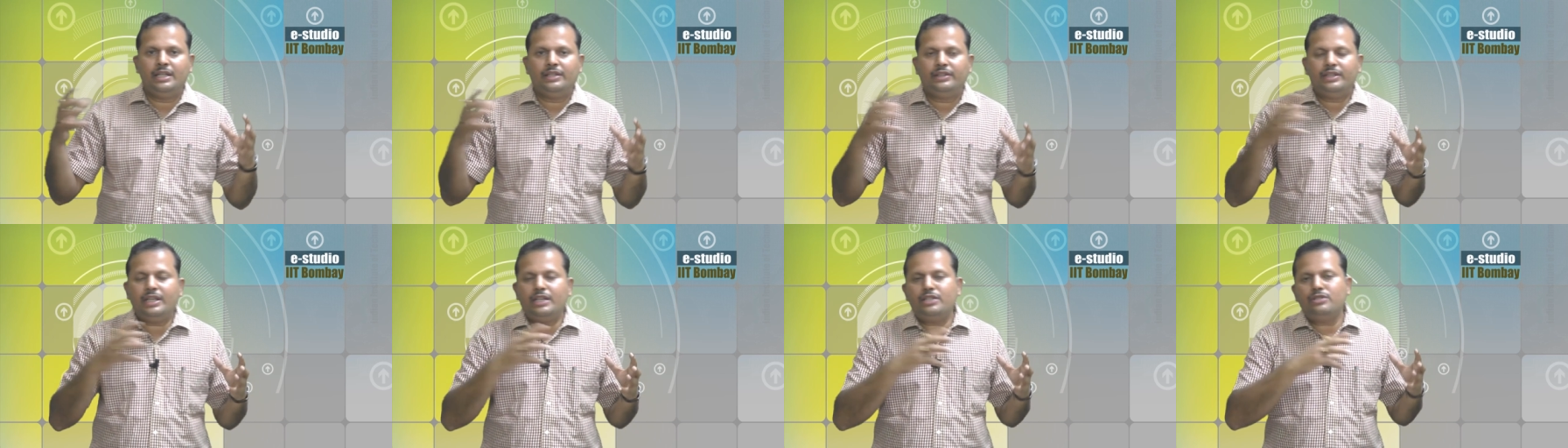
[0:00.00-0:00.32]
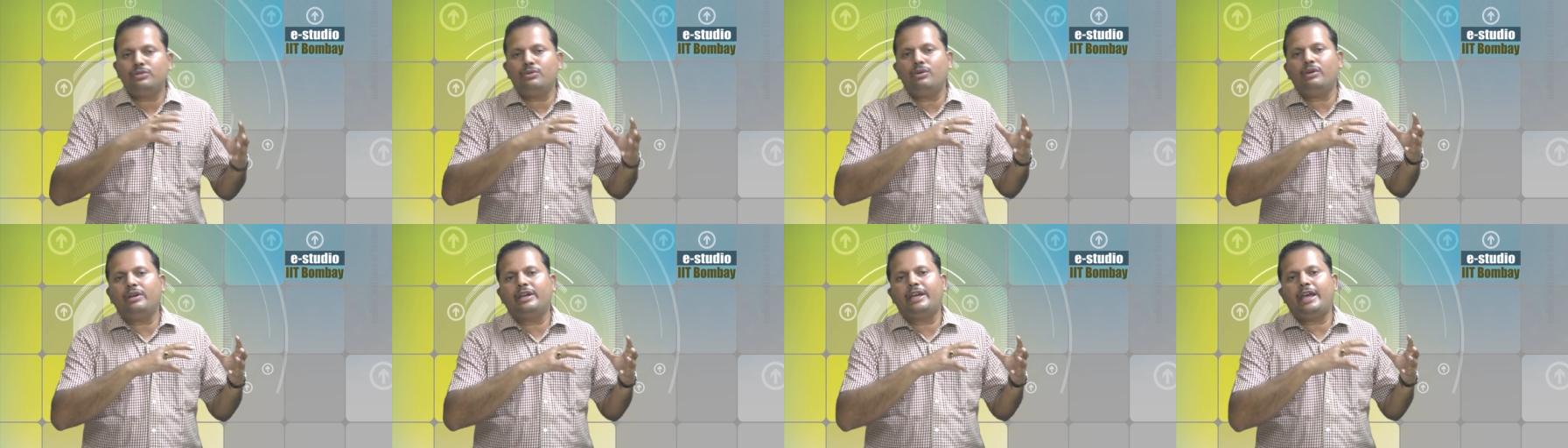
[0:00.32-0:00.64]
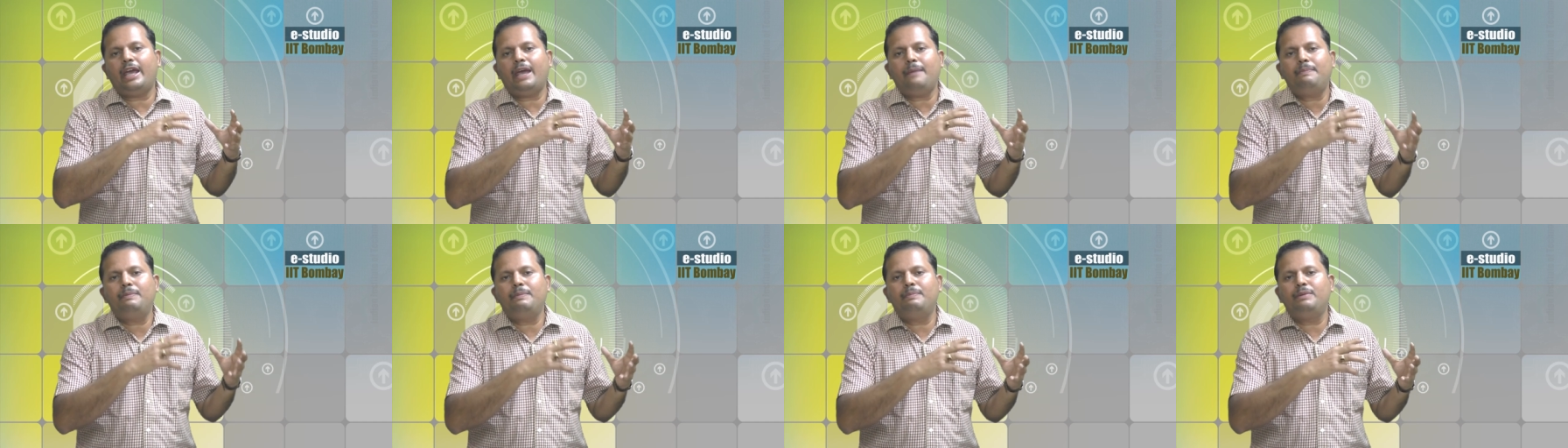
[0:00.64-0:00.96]
There is no
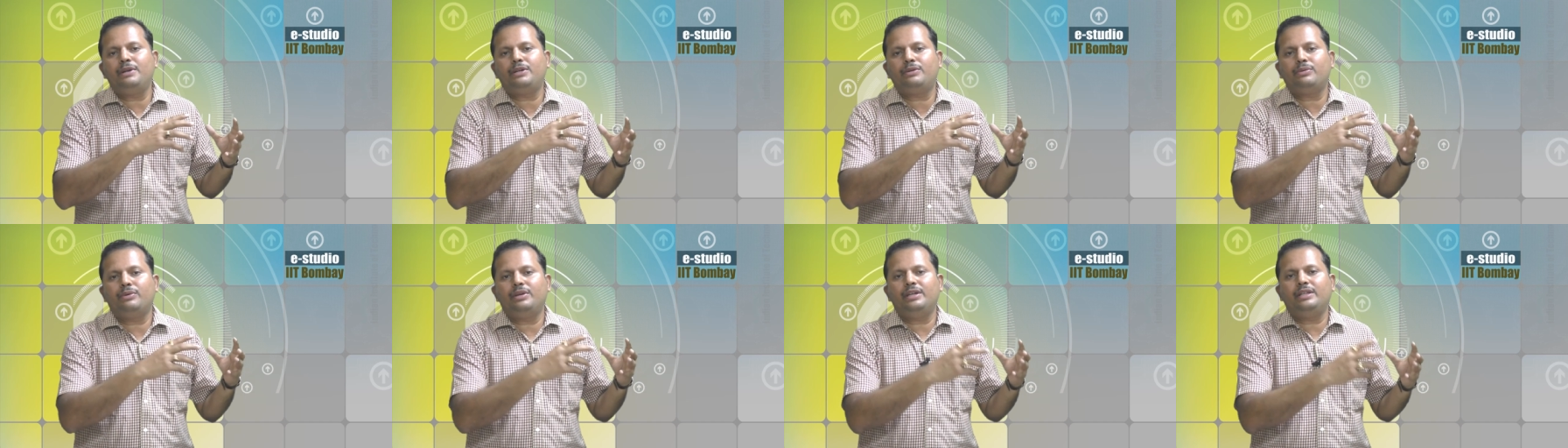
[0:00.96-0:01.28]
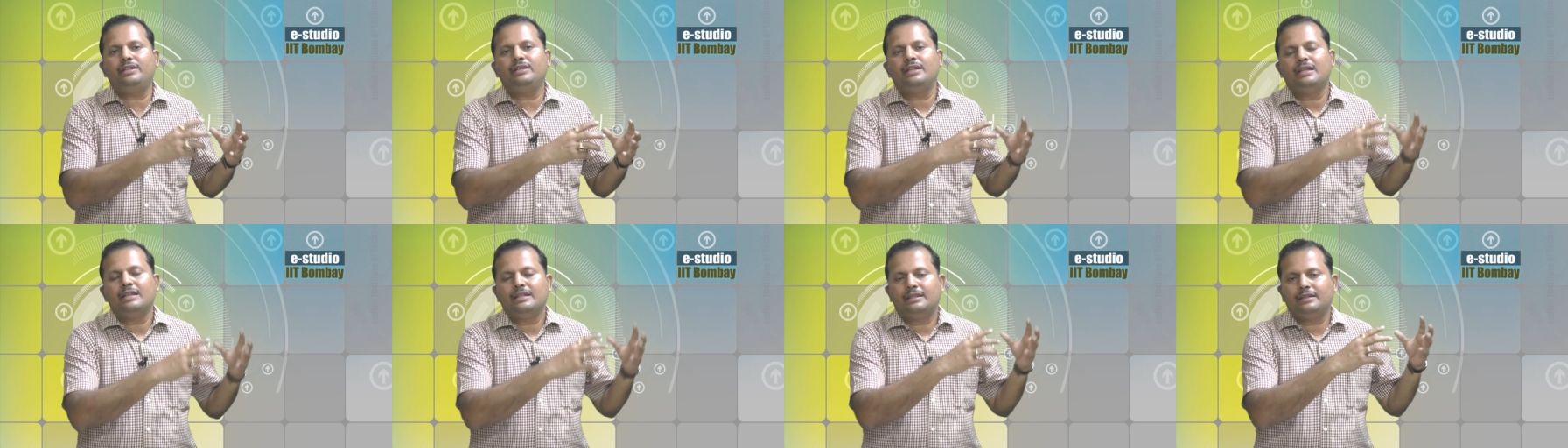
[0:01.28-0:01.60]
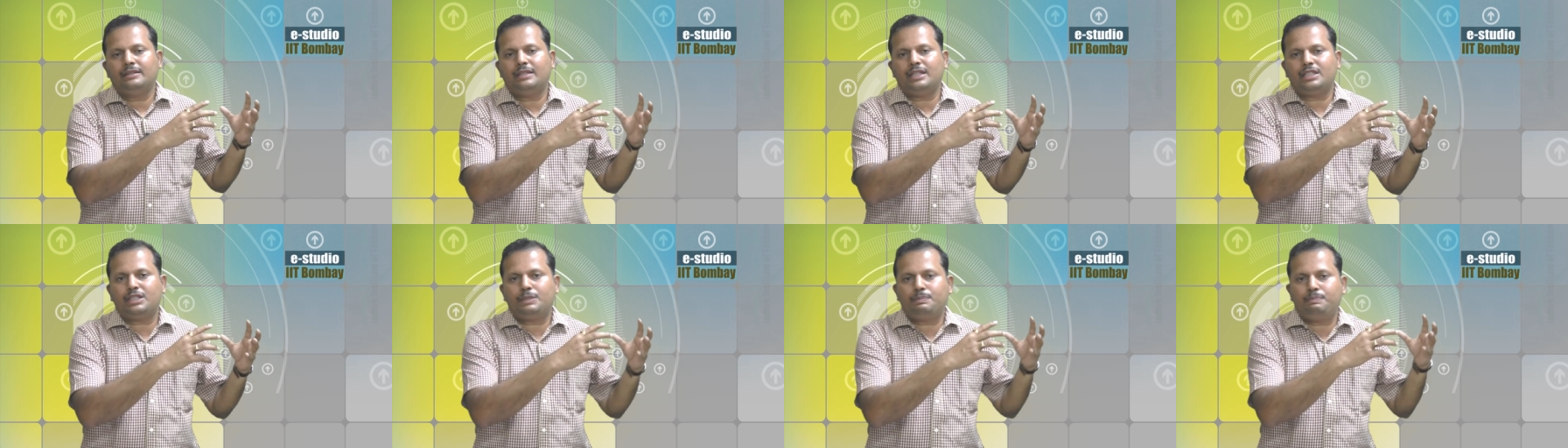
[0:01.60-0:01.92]
gap between
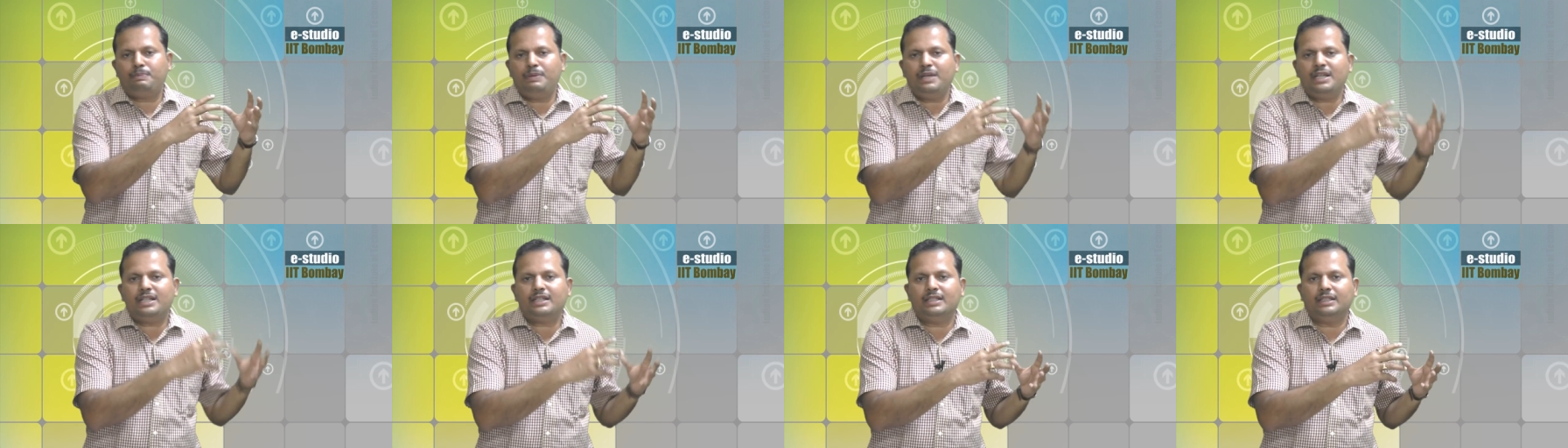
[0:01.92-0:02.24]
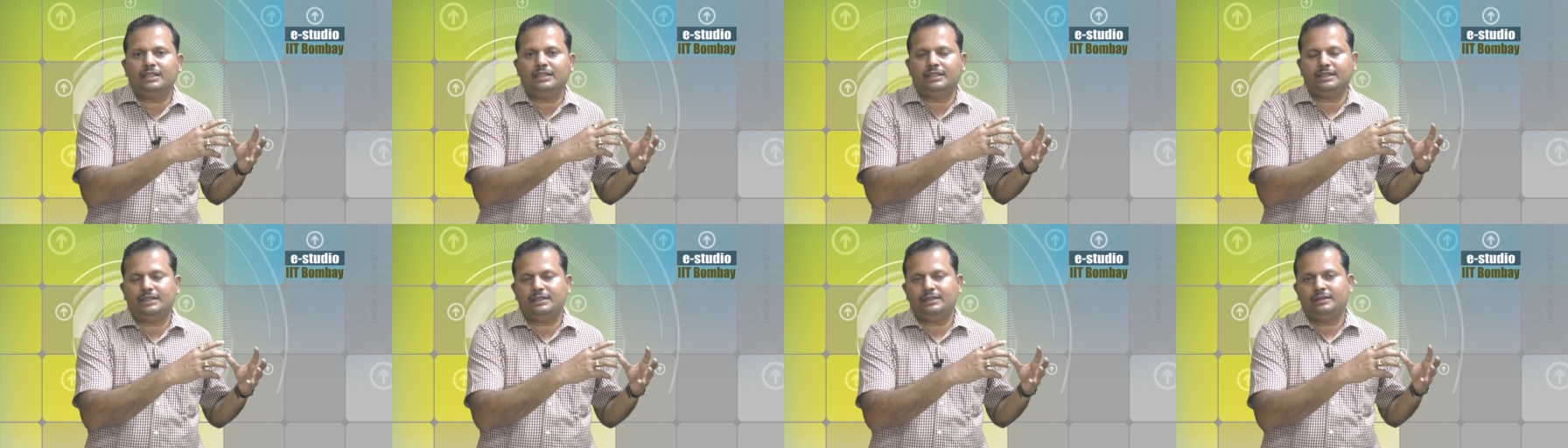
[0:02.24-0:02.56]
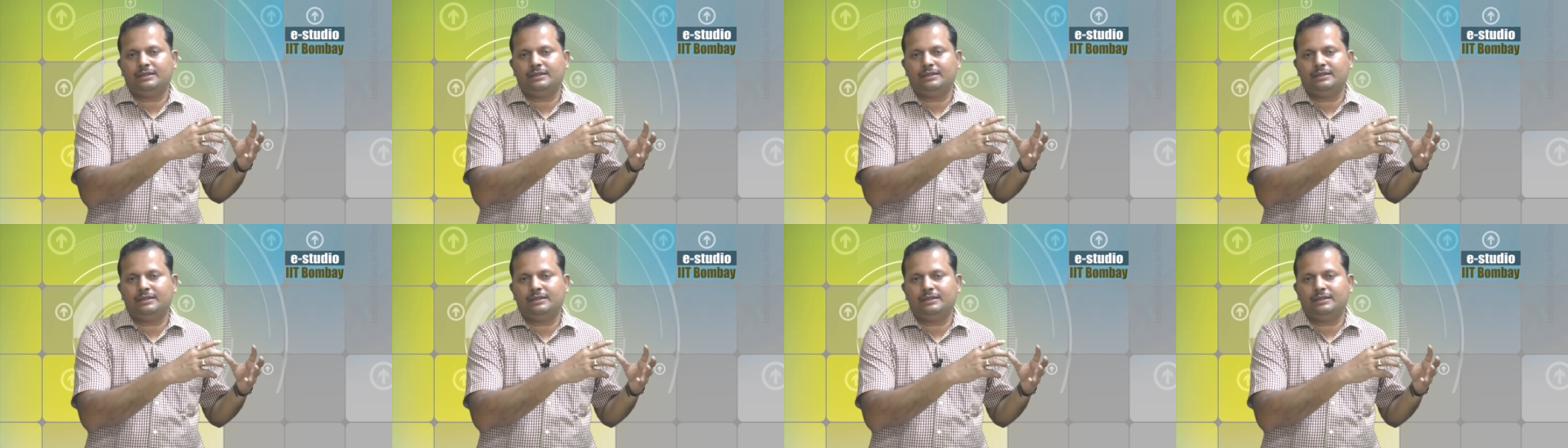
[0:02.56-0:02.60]
the speaker